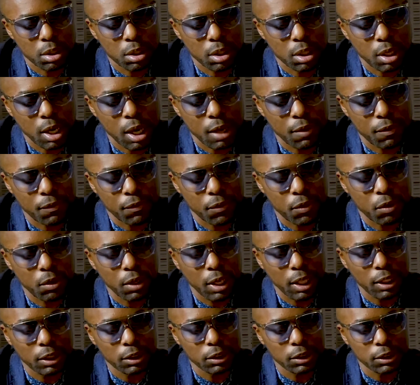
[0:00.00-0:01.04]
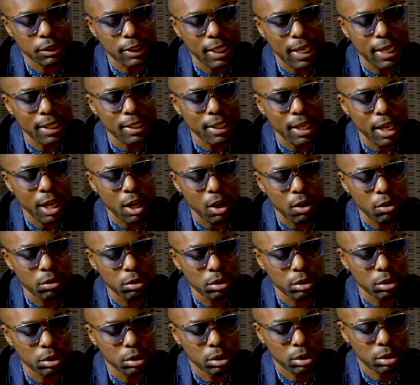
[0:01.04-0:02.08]
that I feel that stand
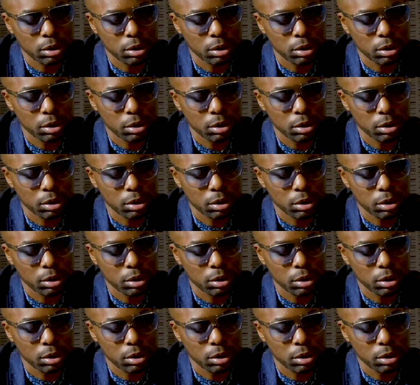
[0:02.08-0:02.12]
out